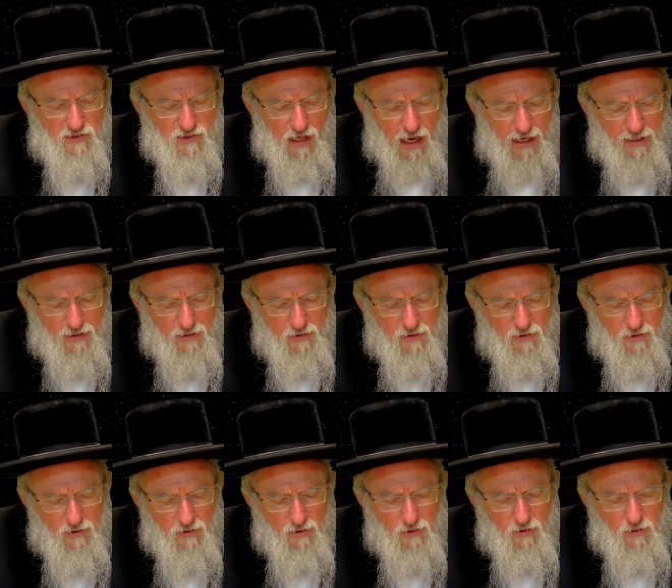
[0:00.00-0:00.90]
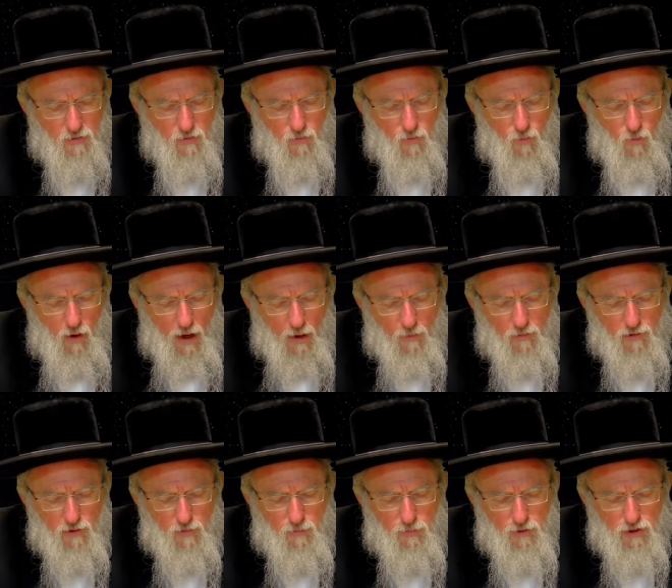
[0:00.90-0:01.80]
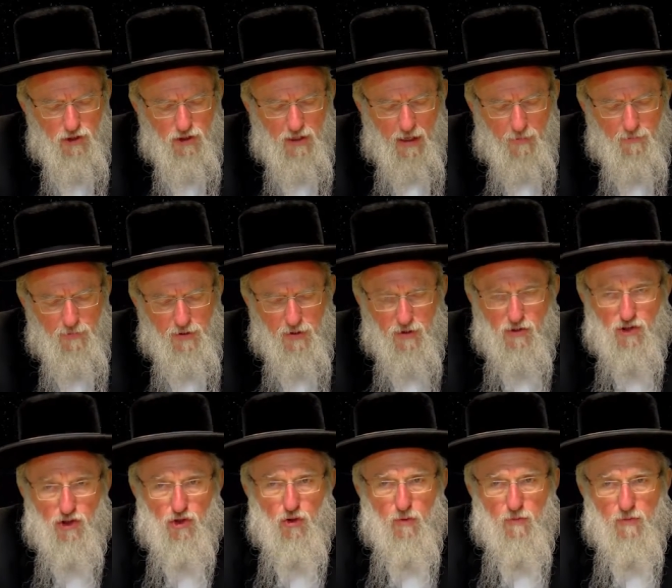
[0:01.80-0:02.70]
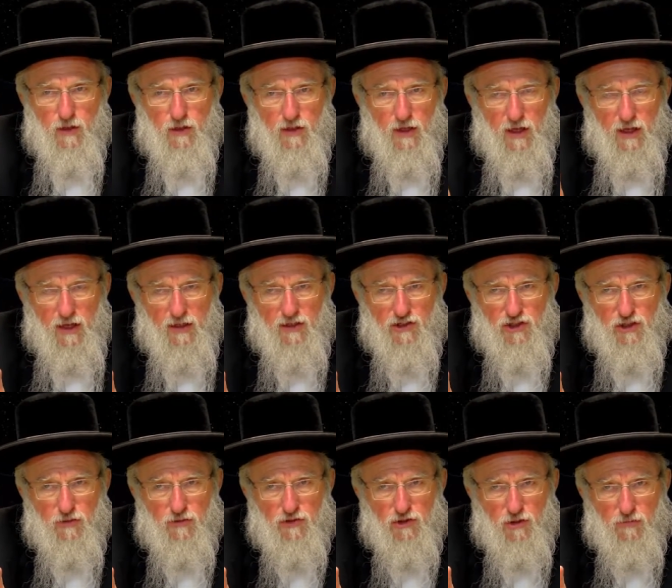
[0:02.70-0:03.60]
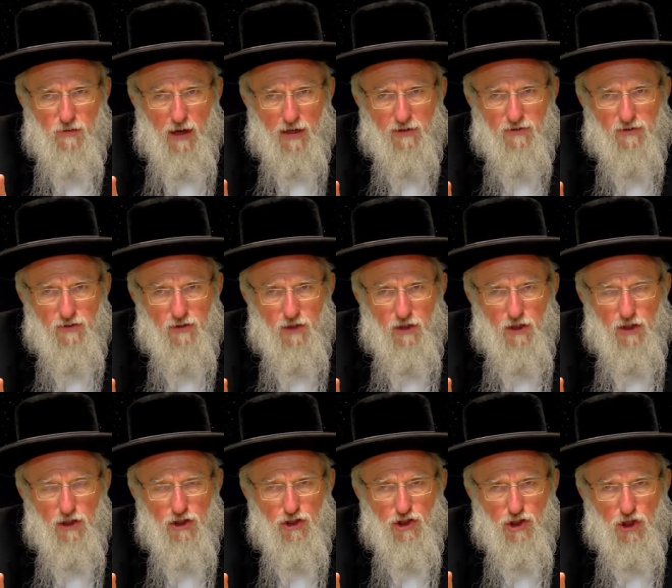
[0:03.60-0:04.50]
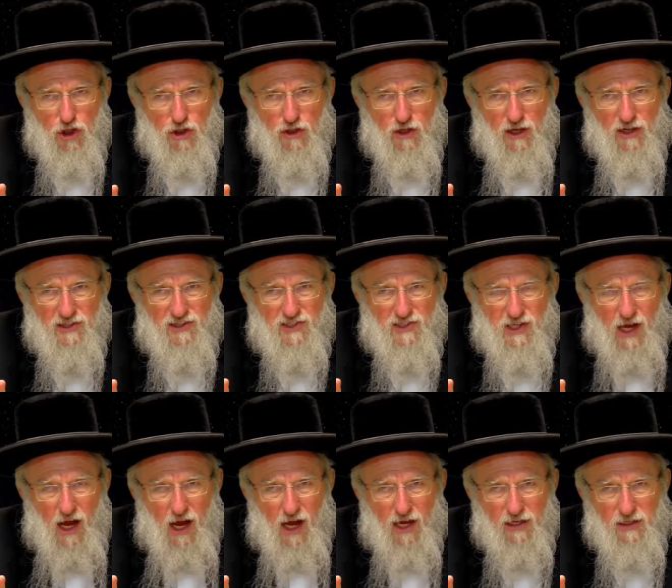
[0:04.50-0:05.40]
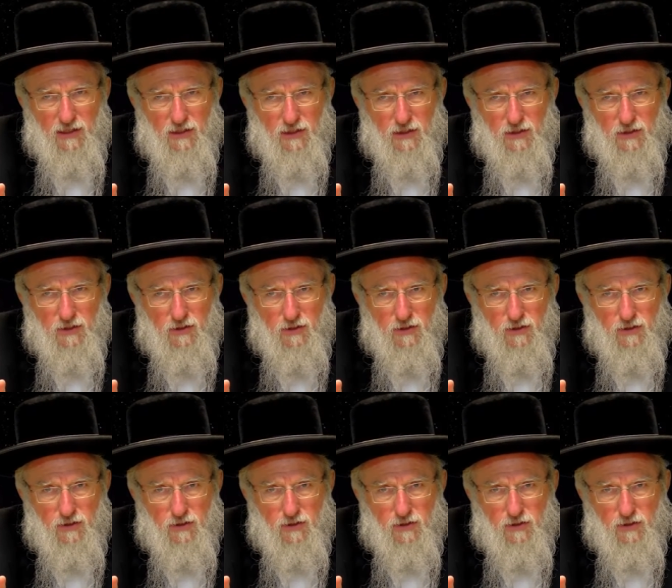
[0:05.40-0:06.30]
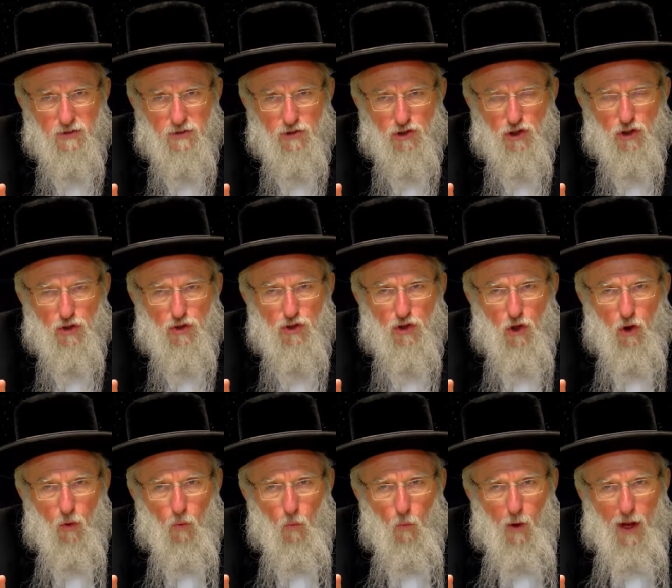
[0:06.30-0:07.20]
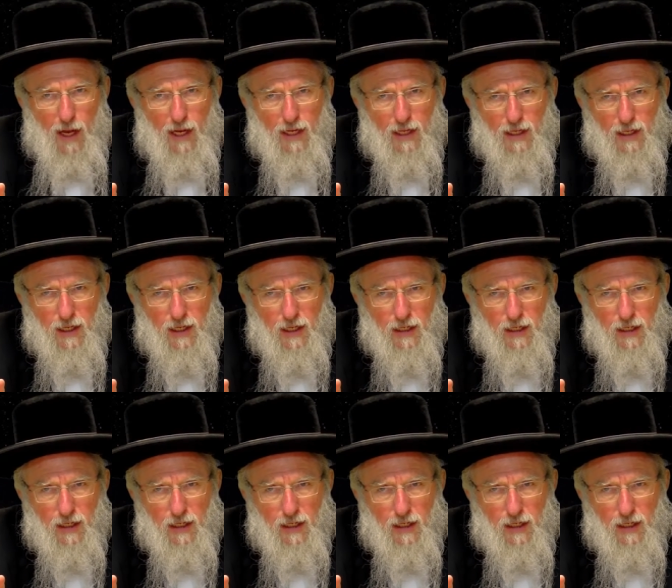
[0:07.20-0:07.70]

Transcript: sight. Why will the bush not be consumed? The English here is correct. Turn aside. Turn away.